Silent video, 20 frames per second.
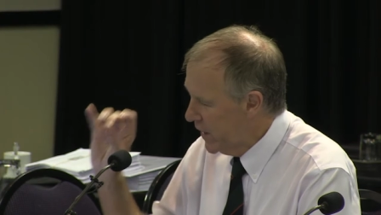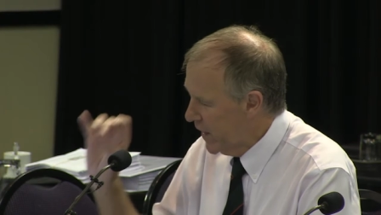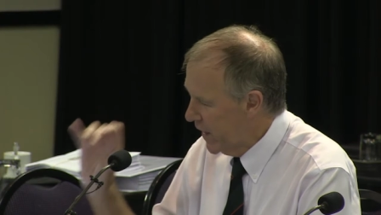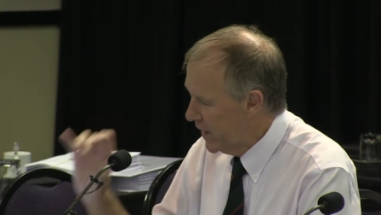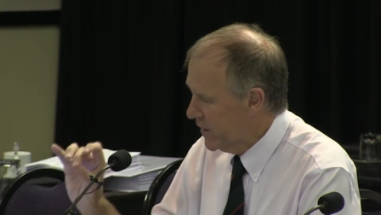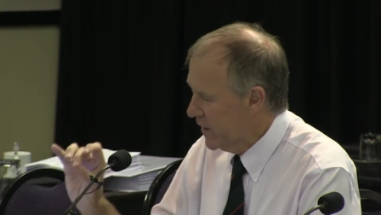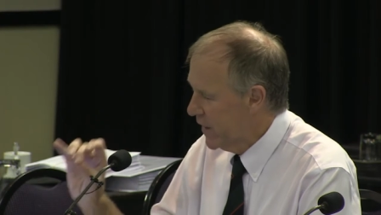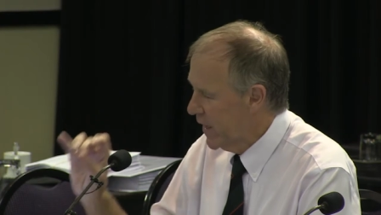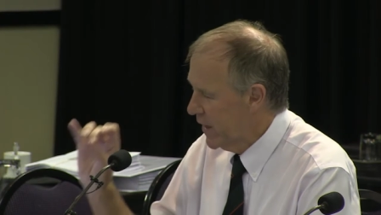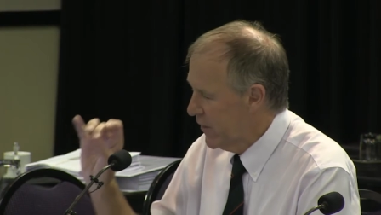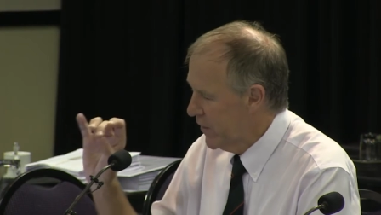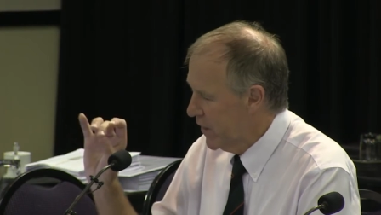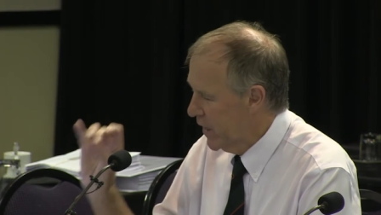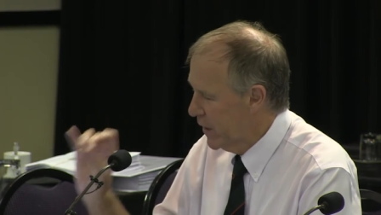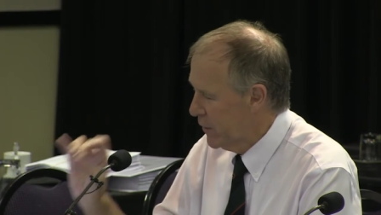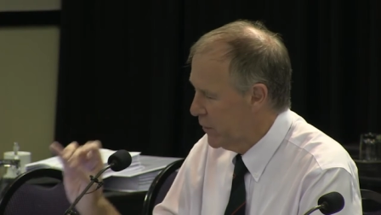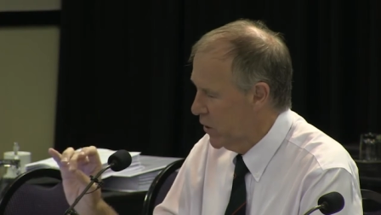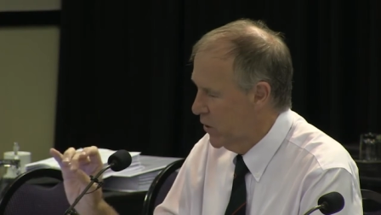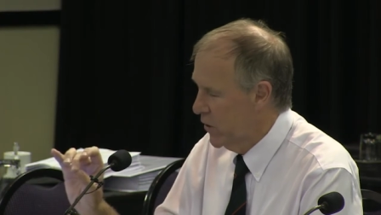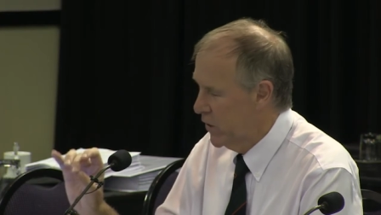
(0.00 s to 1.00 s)
doesn't have
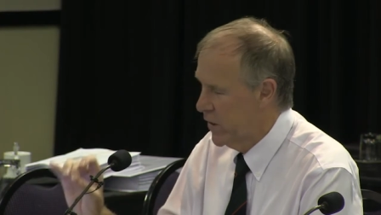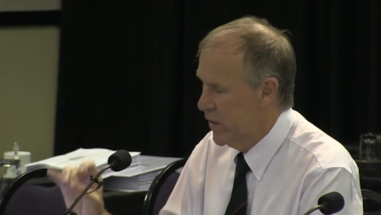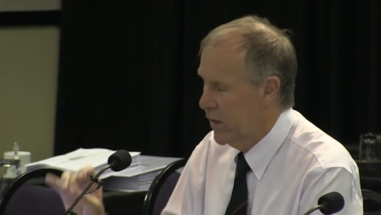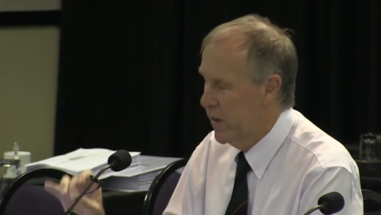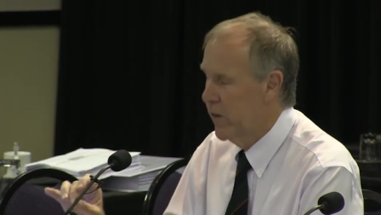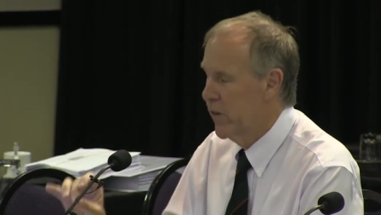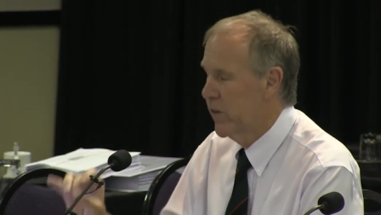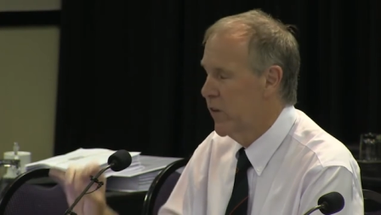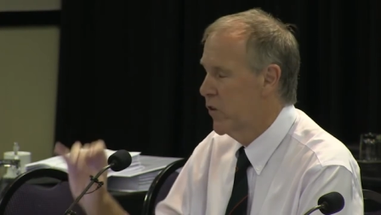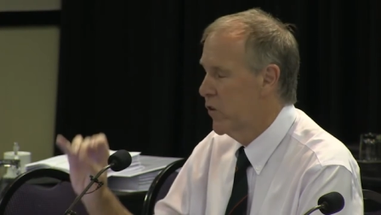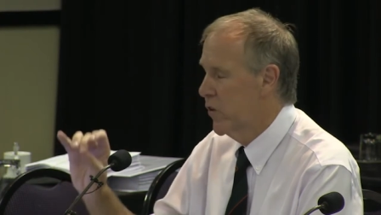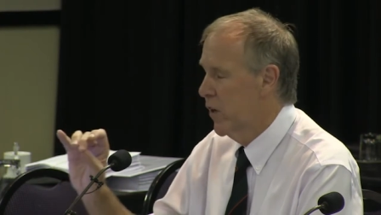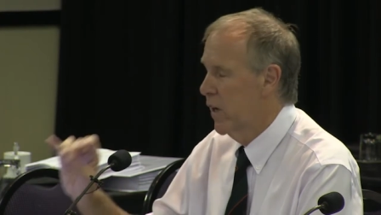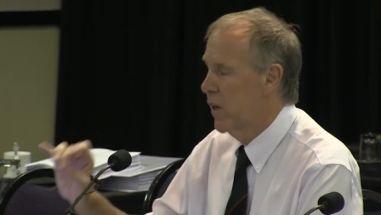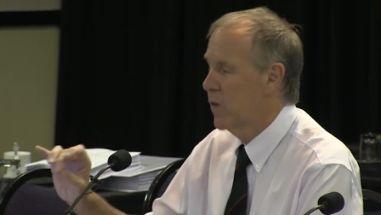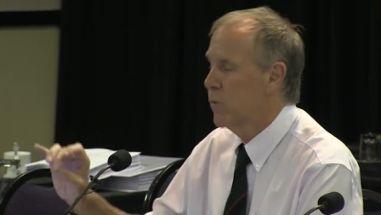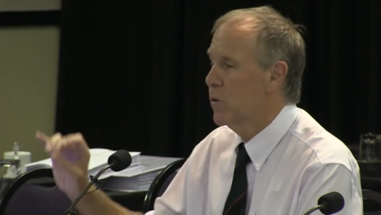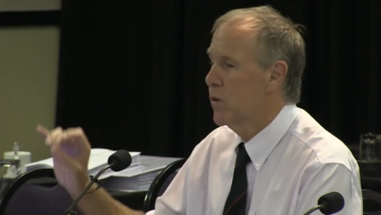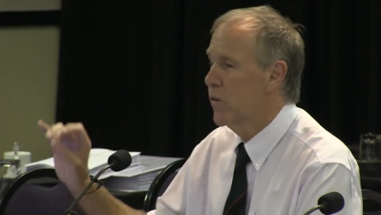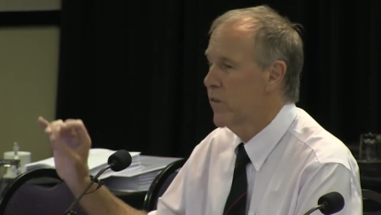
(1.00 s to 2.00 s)
enough glucose, the
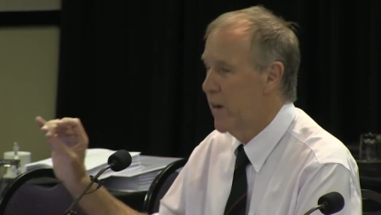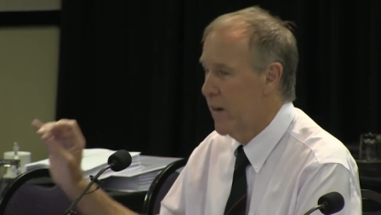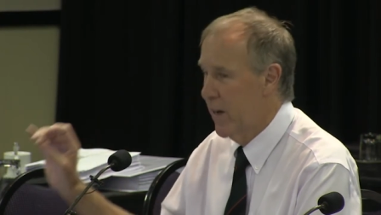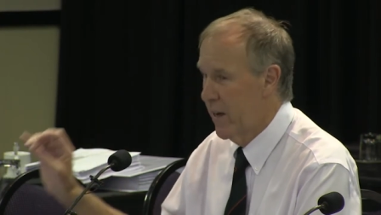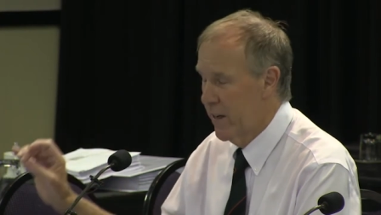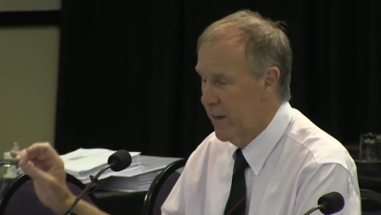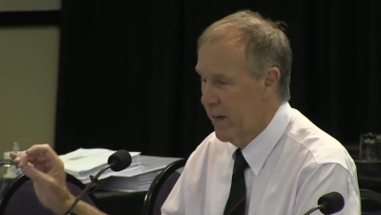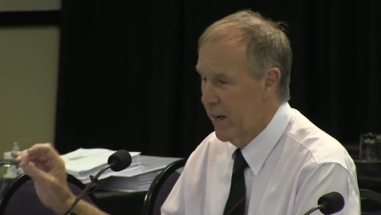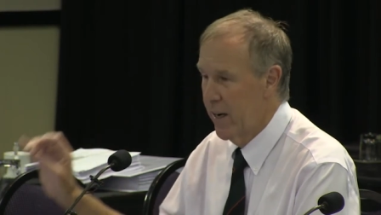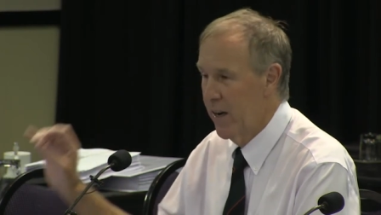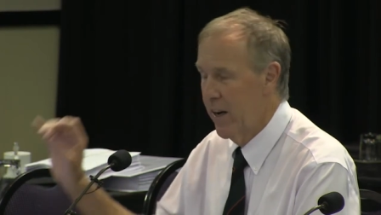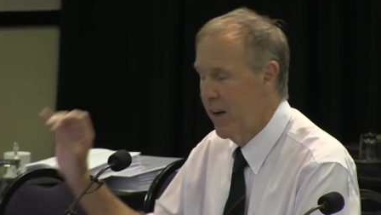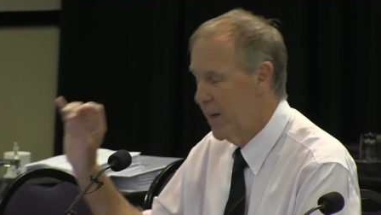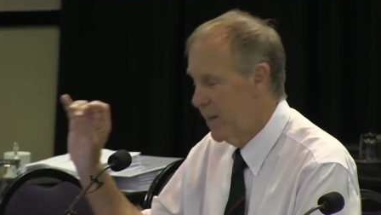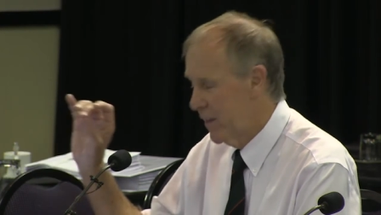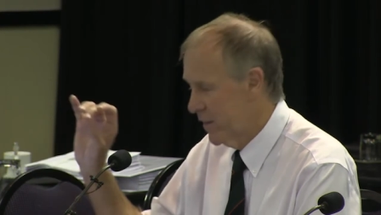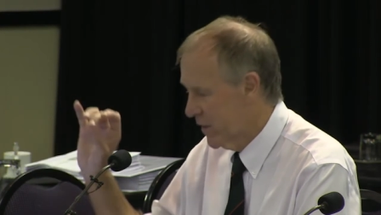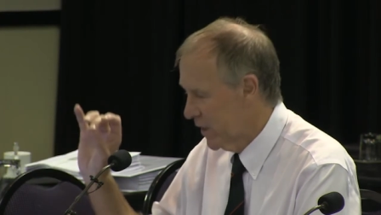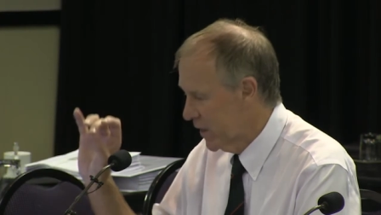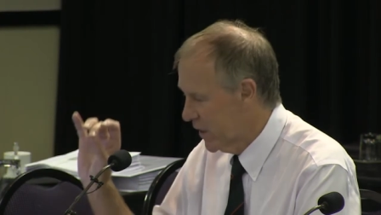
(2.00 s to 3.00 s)
child will die
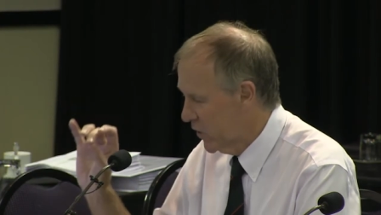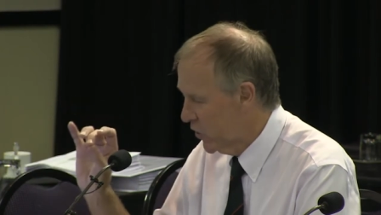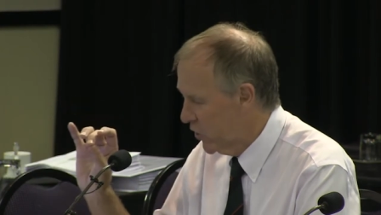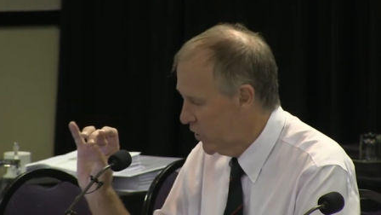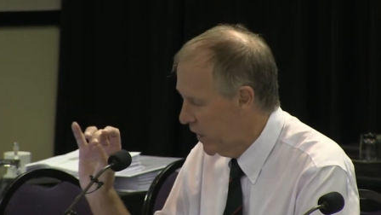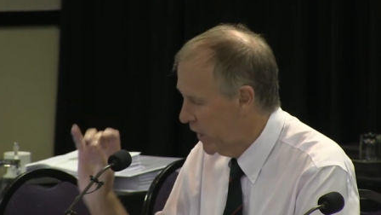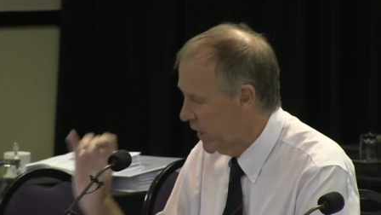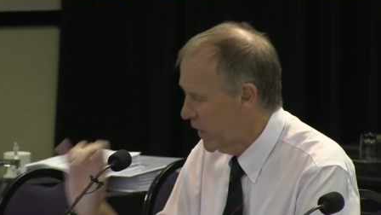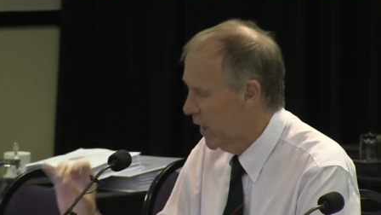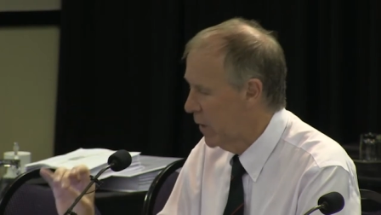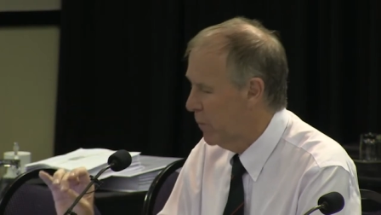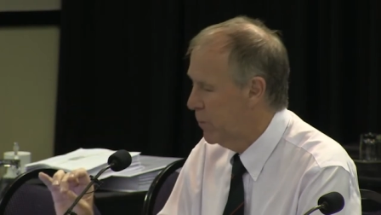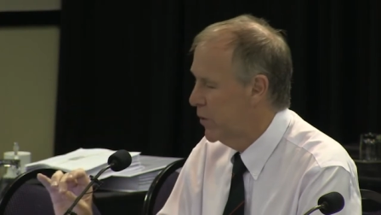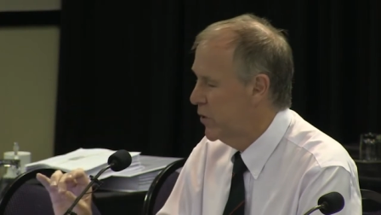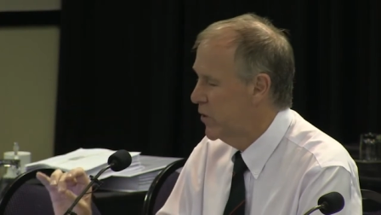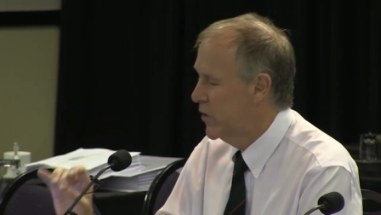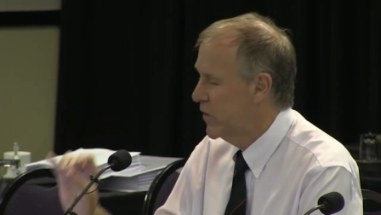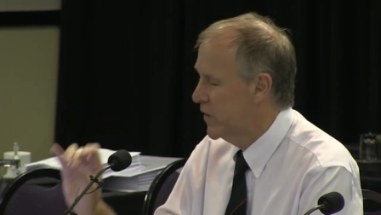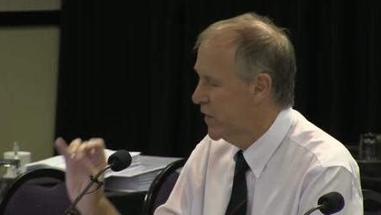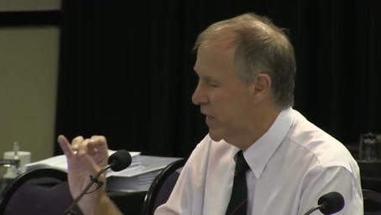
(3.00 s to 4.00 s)
unless it, she can
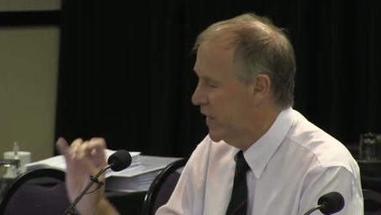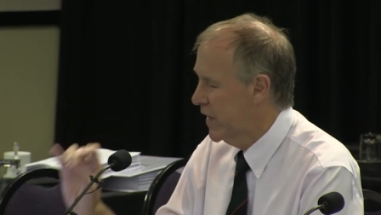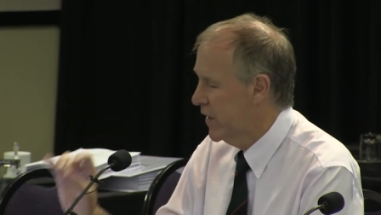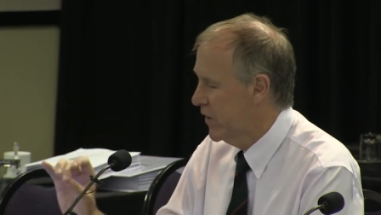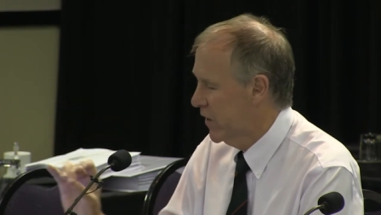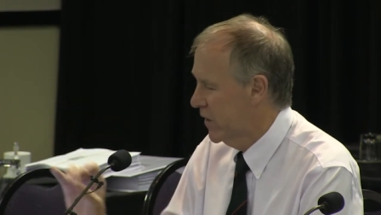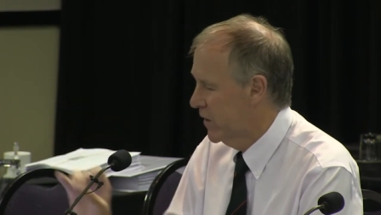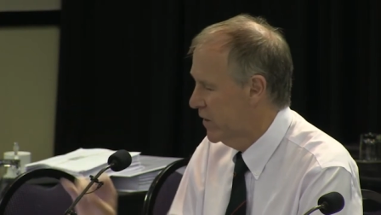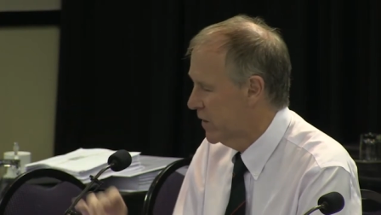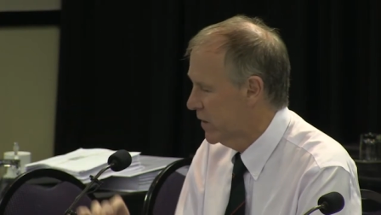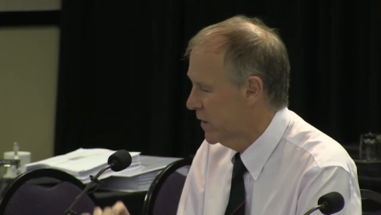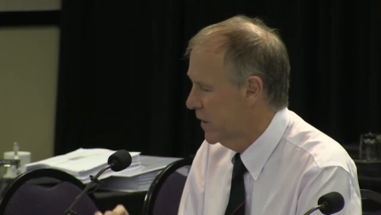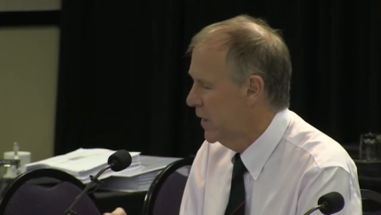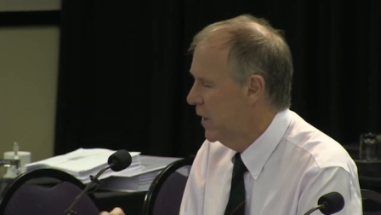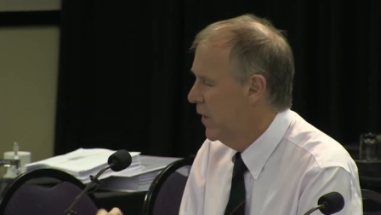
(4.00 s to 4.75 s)
produce ketones.